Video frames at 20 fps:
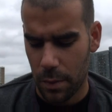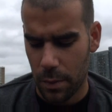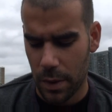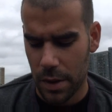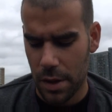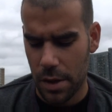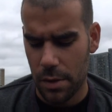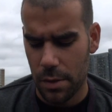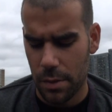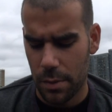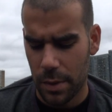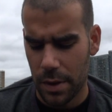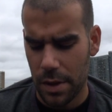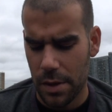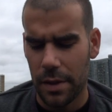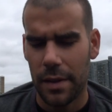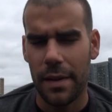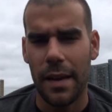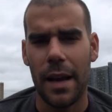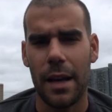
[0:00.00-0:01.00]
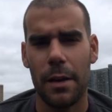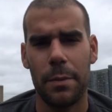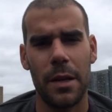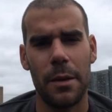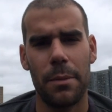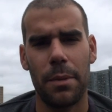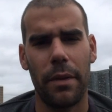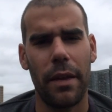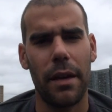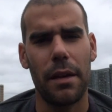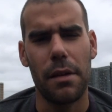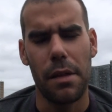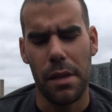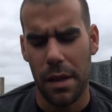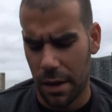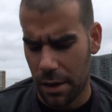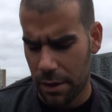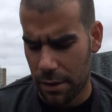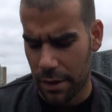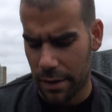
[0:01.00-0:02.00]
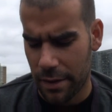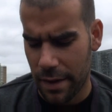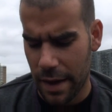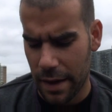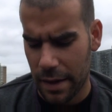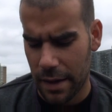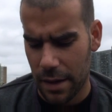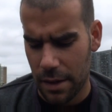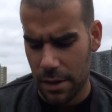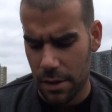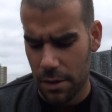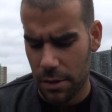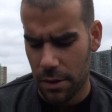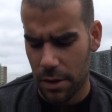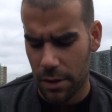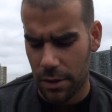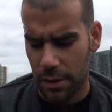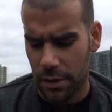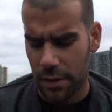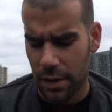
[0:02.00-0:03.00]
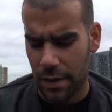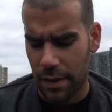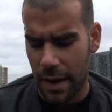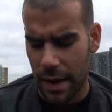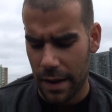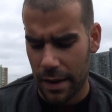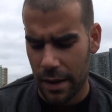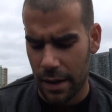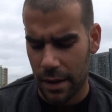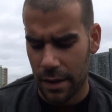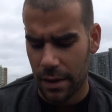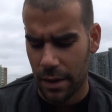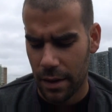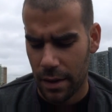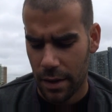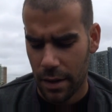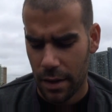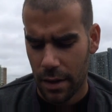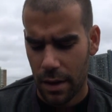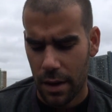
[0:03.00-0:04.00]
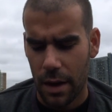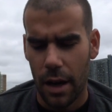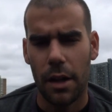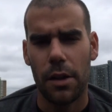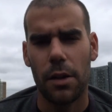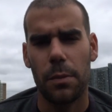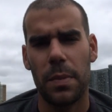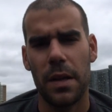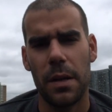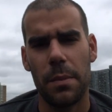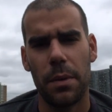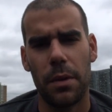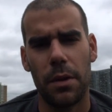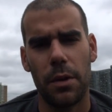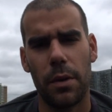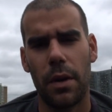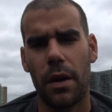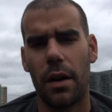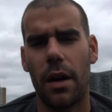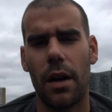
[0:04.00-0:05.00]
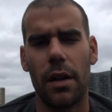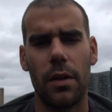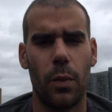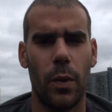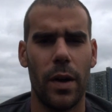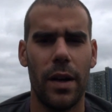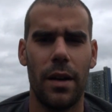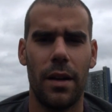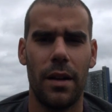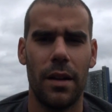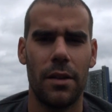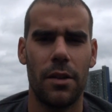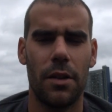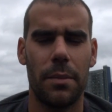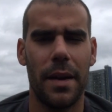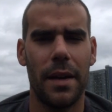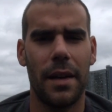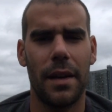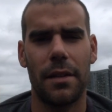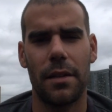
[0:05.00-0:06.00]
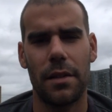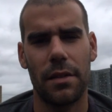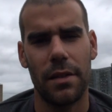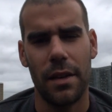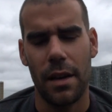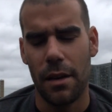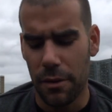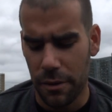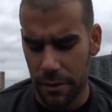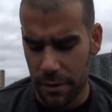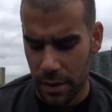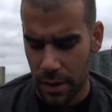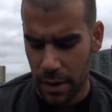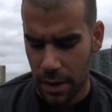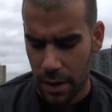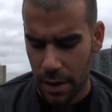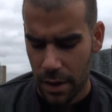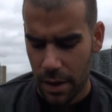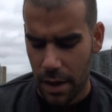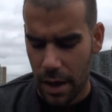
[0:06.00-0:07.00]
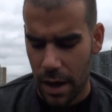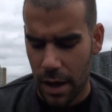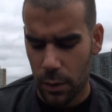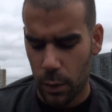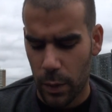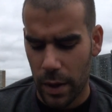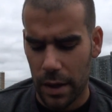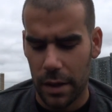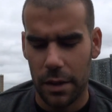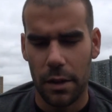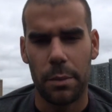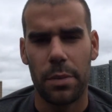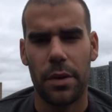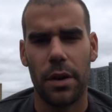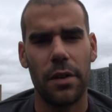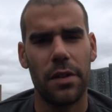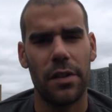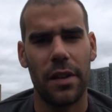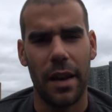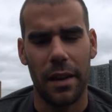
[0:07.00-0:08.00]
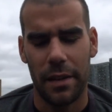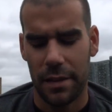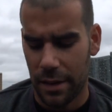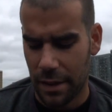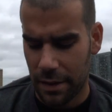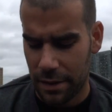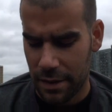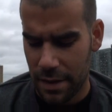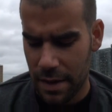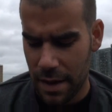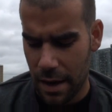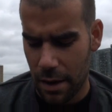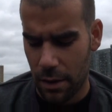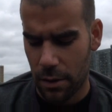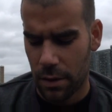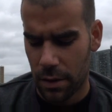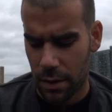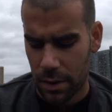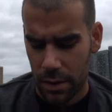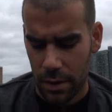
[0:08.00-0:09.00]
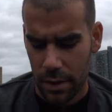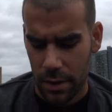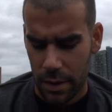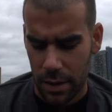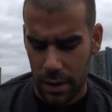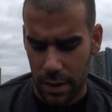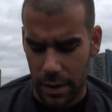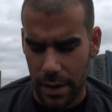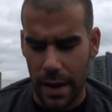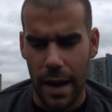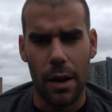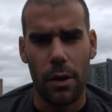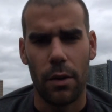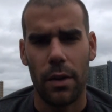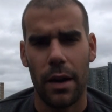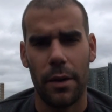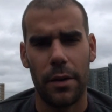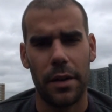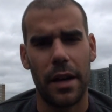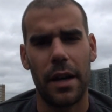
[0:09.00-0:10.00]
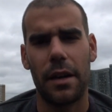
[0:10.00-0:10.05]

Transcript: when you attack people that you think are attacking you, you're just attacking other people who are unwell, and you're making yourself unwell in the process. And I see how an